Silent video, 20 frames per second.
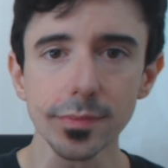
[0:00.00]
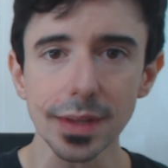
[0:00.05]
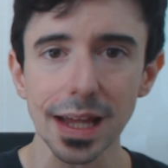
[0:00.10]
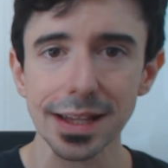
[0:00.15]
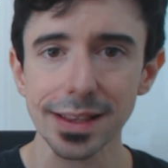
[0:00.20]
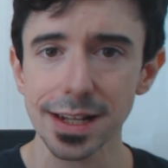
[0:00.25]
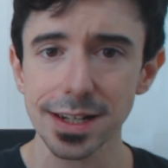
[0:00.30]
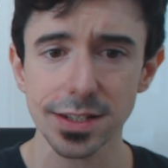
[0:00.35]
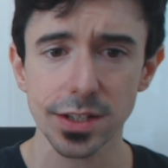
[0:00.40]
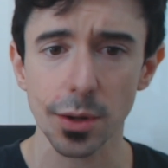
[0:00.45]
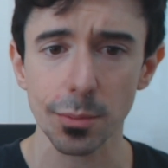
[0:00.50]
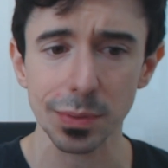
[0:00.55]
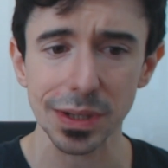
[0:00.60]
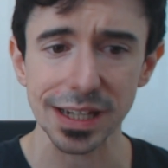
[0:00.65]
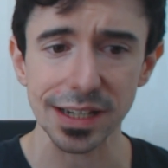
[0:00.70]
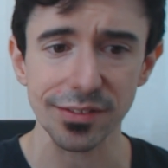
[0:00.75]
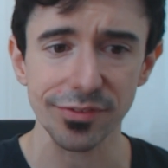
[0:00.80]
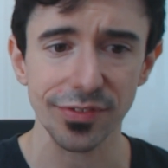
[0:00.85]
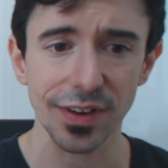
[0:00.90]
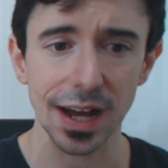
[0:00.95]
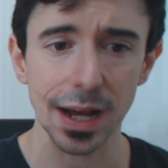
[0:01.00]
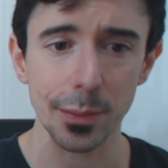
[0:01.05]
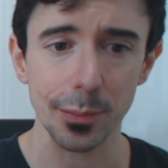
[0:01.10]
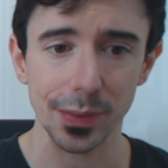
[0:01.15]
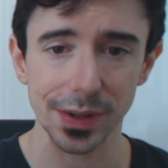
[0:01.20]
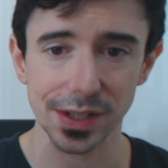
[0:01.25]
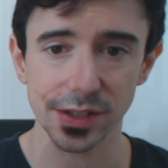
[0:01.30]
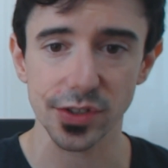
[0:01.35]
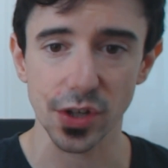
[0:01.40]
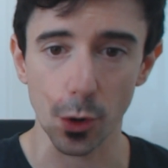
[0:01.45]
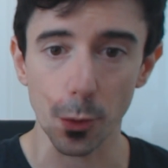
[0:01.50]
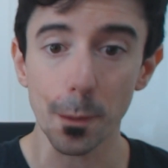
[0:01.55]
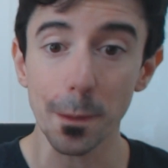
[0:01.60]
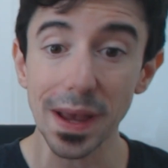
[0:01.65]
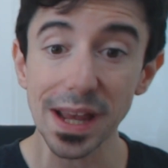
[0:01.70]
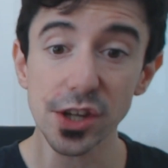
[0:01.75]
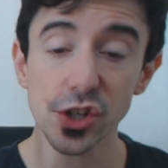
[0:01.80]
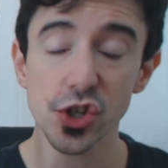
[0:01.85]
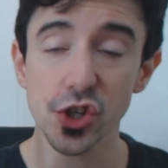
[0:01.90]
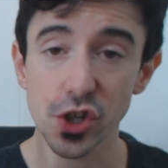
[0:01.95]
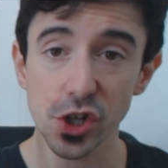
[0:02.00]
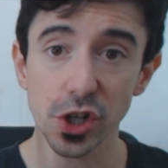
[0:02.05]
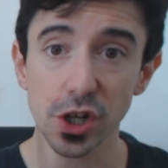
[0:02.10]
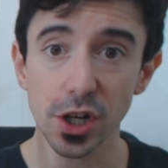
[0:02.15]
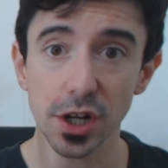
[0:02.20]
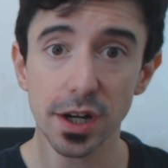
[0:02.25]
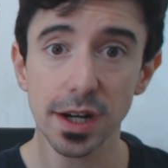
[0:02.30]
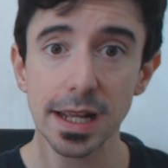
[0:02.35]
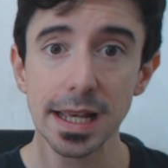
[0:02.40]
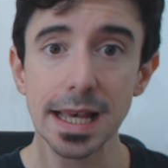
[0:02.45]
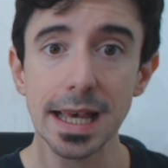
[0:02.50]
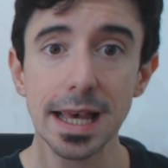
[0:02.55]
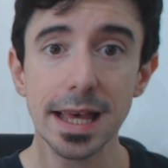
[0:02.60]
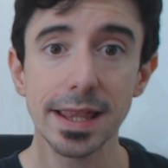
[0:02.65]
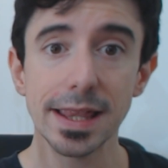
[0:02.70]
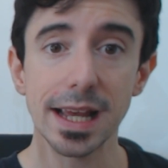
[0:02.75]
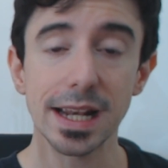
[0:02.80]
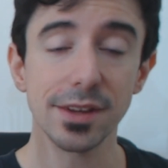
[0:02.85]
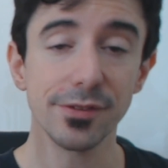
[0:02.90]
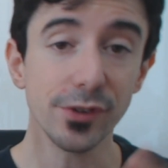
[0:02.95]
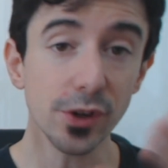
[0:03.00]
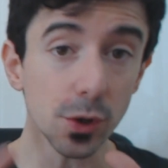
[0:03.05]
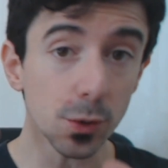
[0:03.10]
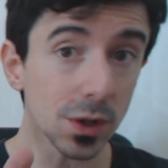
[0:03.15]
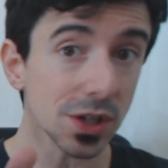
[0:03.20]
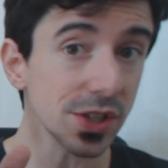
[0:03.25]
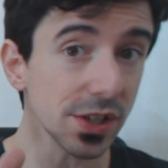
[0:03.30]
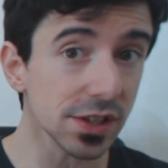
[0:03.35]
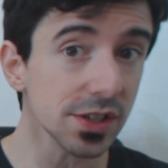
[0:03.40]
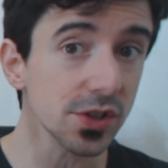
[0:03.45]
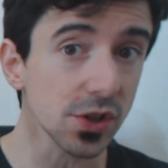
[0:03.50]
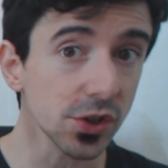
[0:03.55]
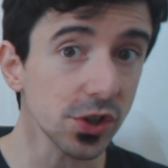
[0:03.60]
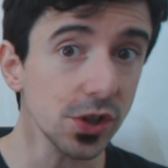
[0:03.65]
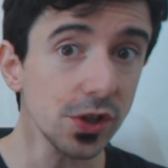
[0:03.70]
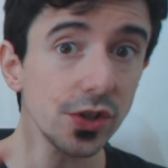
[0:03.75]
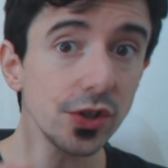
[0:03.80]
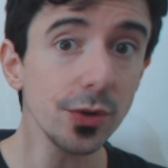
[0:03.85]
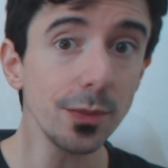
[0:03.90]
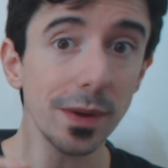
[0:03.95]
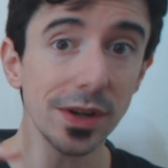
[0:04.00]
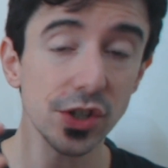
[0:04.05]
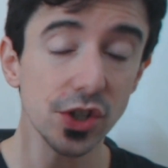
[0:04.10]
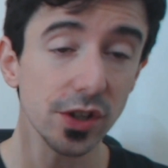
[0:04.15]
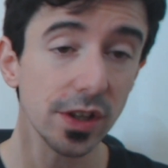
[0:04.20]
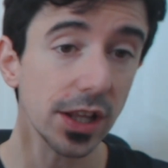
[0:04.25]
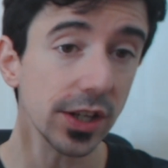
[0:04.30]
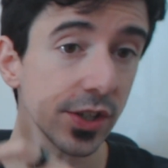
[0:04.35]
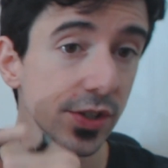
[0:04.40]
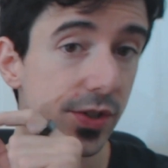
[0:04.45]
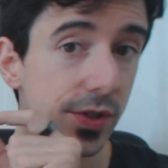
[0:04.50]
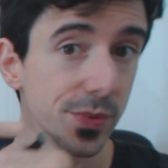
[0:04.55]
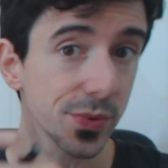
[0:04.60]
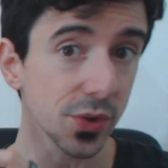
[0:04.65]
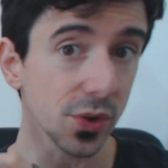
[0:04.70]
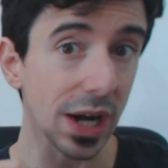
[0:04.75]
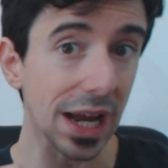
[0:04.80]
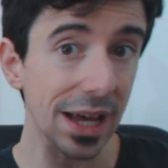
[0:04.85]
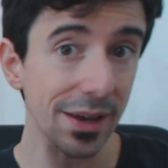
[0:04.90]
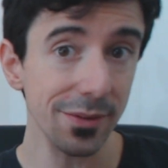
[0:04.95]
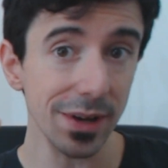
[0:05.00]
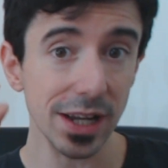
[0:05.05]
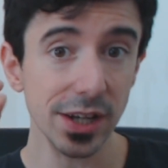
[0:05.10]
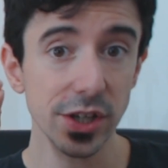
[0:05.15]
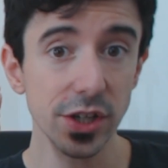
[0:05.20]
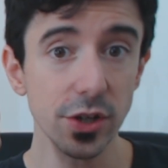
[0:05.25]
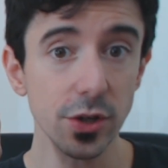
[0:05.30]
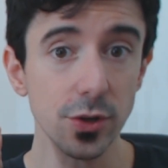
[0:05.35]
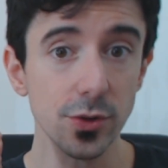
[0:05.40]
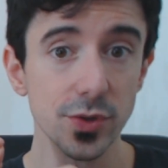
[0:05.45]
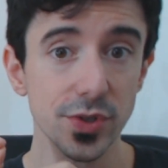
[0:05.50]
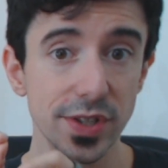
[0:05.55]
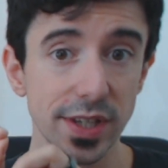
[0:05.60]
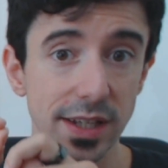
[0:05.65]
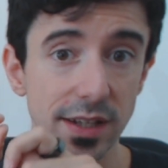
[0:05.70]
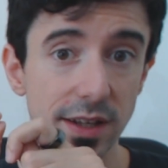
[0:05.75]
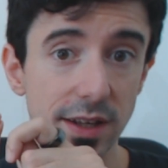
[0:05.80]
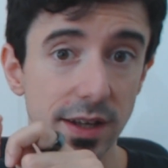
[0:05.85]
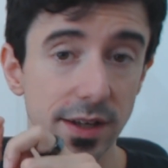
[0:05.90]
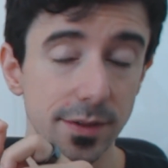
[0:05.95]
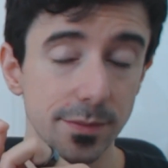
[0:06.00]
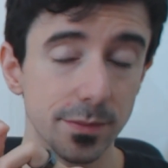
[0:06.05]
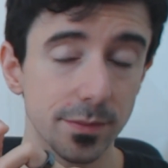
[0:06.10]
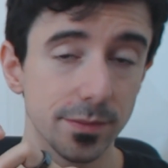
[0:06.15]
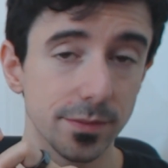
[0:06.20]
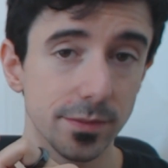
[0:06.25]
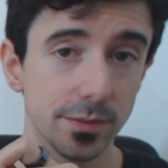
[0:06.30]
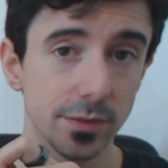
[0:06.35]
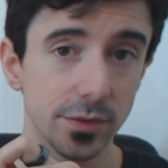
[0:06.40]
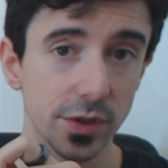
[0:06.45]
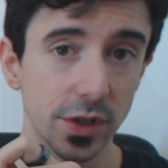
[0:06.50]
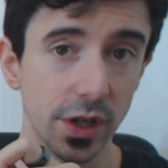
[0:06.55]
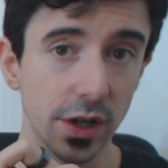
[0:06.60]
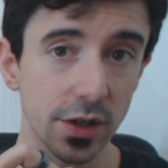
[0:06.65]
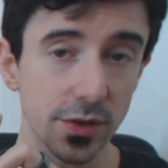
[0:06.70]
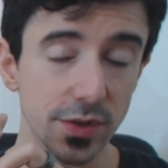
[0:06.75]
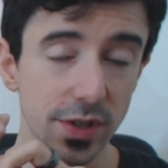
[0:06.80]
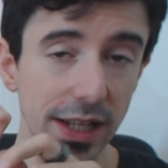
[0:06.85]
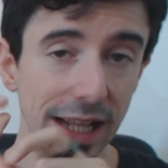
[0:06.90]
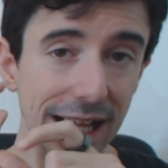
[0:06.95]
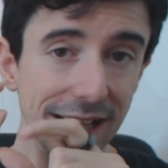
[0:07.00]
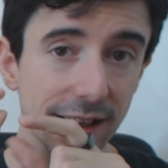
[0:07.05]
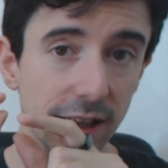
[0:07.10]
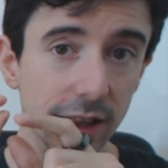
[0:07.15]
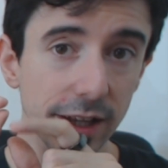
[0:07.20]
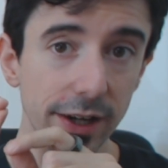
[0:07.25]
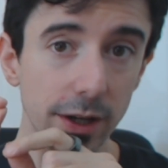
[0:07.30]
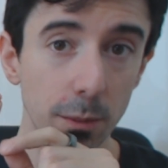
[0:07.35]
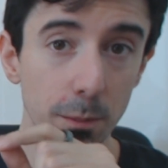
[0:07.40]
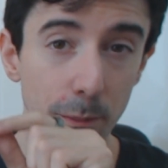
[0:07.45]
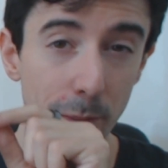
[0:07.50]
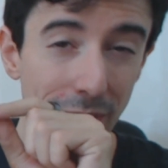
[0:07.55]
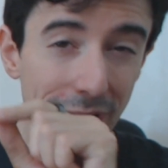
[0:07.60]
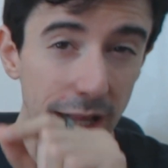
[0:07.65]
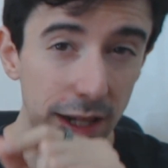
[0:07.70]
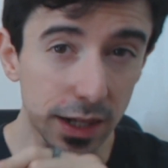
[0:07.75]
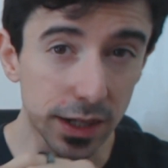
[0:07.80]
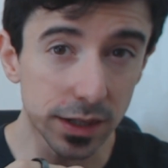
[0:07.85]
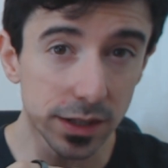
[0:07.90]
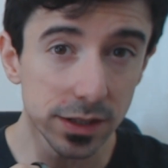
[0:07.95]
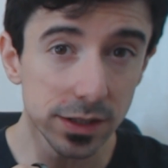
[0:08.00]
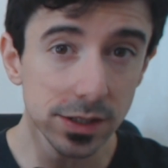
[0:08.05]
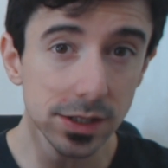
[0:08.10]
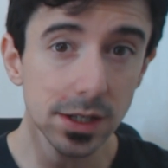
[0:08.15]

And that is completely fine. But so make sure that if you're watching this on YouTube, make sure that you subscribe and you select the little bell